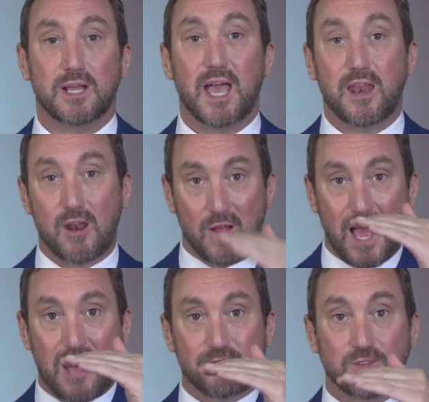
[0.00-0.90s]
And it'll
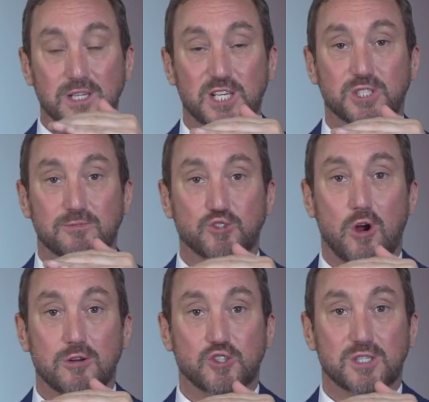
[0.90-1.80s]
have the list of
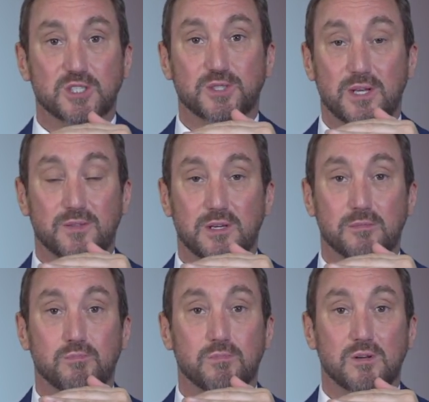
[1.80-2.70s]
charges that the
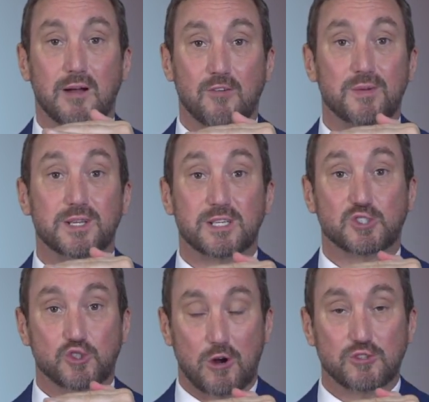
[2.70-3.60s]
government is
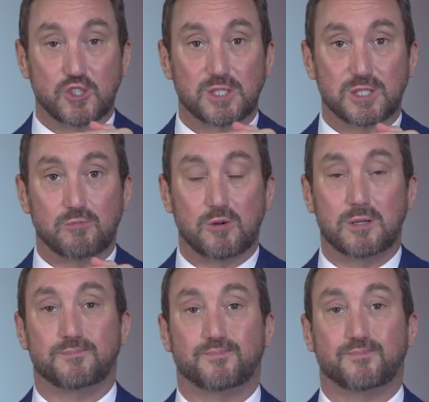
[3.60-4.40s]
charging someone.